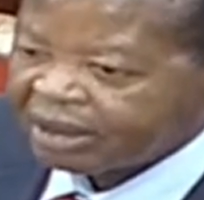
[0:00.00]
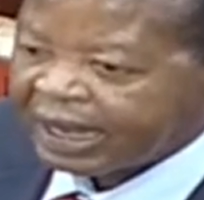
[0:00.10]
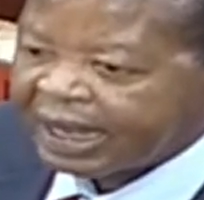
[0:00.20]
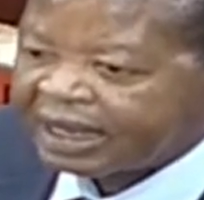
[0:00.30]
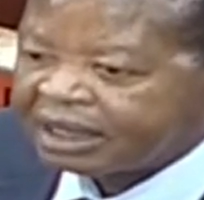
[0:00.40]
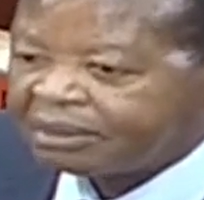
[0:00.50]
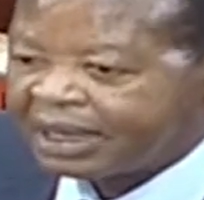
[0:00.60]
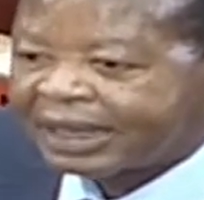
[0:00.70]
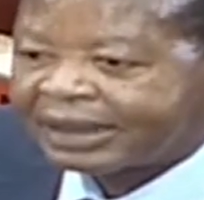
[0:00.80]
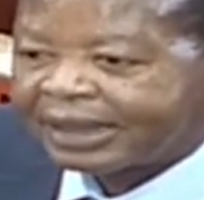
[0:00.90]
I
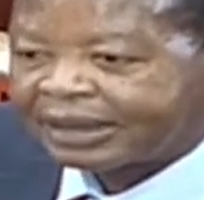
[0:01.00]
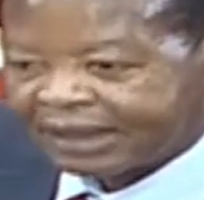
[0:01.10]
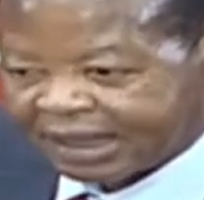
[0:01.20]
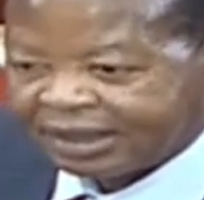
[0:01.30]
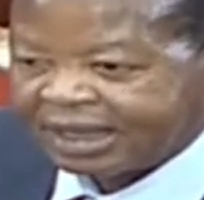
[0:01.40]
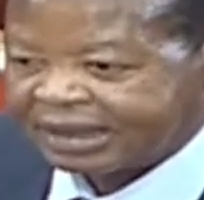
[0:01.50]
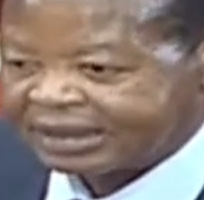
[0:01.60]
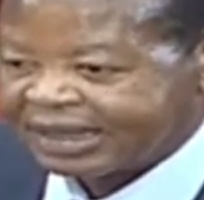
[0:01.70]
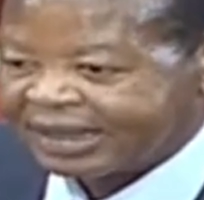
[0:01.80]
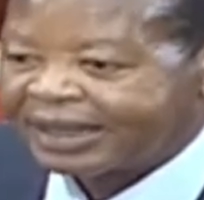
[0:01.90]
enumerated 10
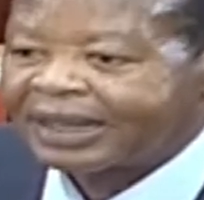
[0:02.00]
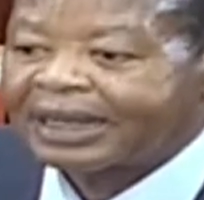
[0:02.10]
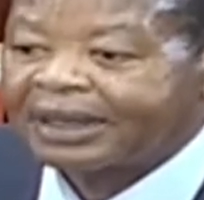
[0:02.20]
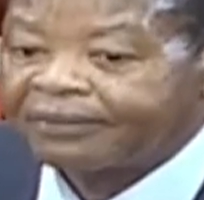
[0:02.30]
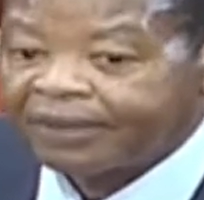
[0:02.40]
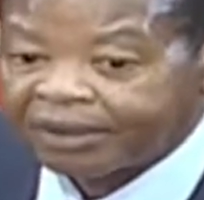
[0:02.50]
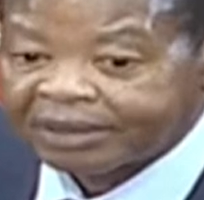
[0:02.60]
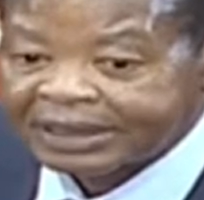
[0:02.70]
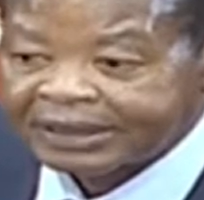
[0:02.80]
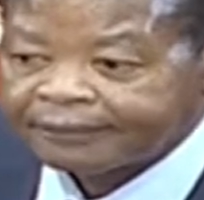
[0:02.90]
things that I
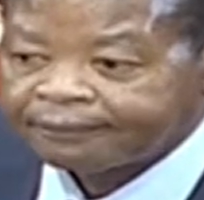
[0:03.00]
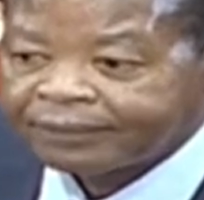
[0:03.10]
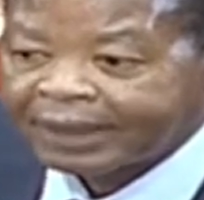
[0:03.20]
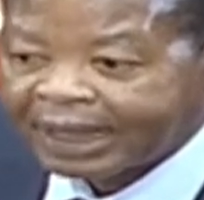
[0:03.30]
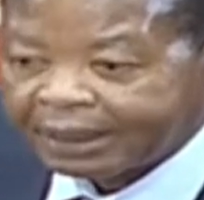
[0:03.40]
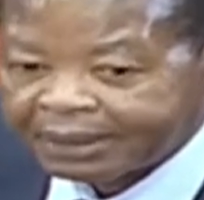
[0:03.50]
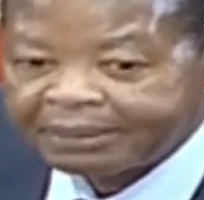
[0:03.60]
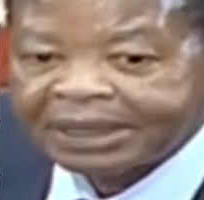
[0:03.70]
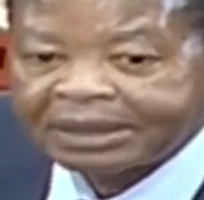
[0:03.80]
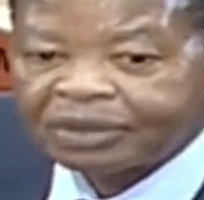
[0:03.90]
felt
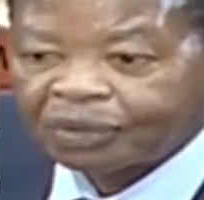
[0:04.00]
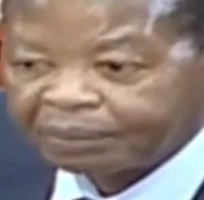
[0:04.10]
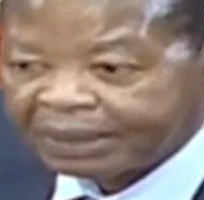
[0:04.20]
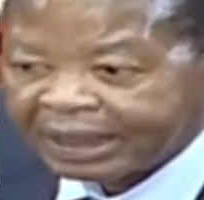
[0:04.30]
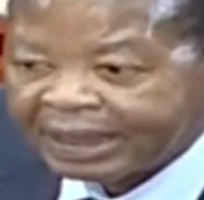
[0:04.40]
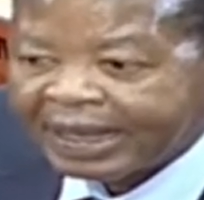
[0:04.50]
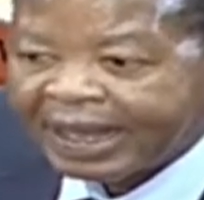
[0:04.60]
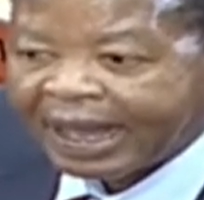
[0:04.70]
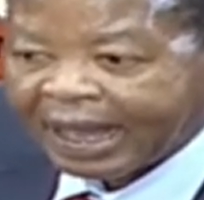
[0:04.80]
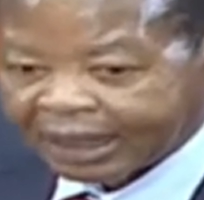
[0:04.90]
government should be
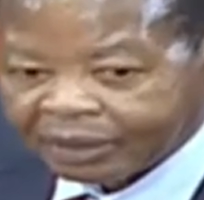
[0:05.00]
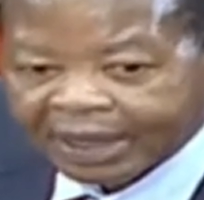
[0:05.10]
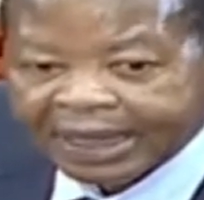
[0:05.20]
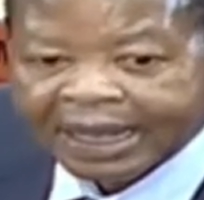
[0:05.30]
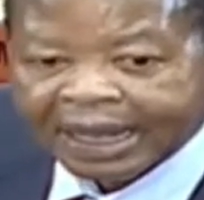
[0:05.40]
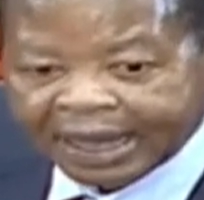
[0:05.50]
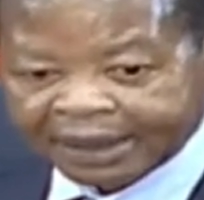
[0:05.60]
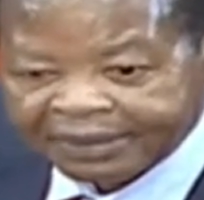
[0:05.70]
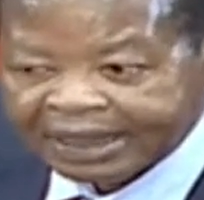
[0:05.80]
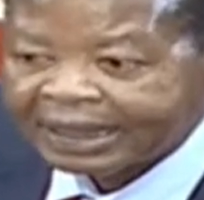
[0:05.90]
actually
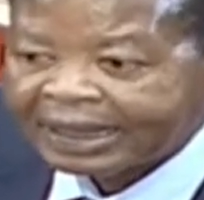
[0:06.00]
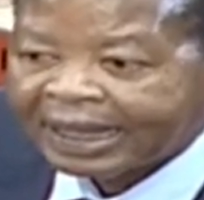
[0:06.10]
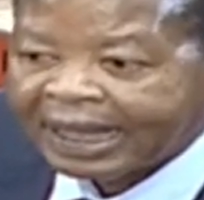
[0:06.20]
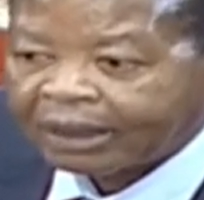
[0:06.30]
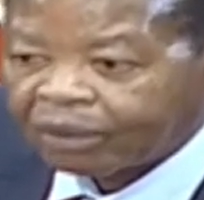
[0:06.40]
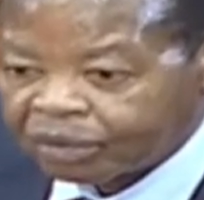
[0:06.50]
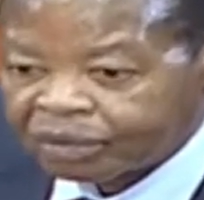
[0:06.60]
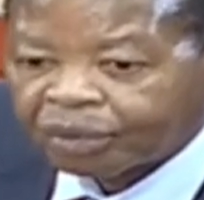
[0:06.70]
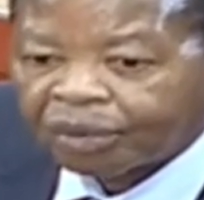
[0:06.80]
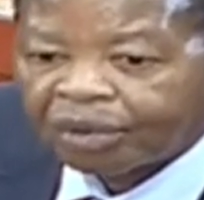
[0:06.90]
having a
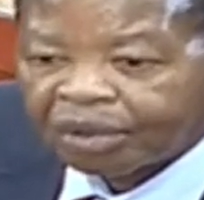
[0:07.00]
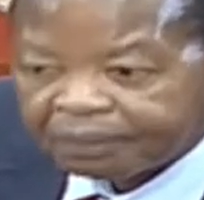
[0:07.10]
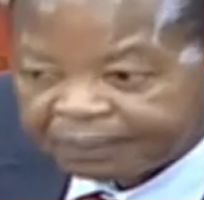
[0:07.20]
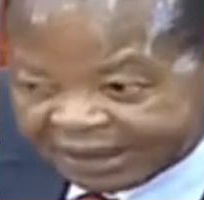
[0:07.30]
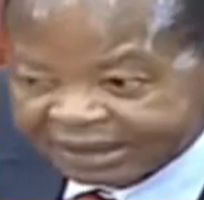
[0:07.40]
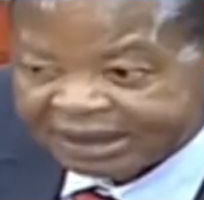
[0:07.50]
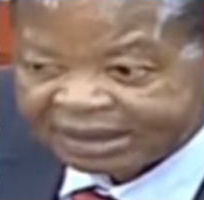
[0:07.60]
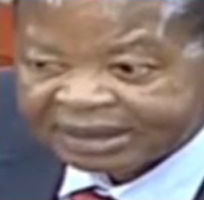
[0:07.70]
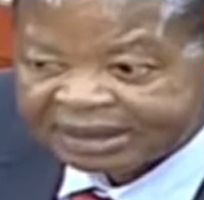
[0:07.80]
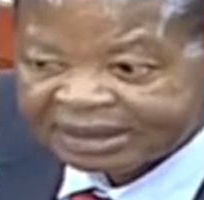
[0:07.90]
control on
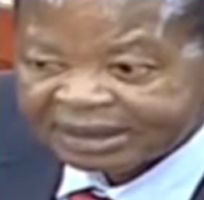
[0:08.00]
prices.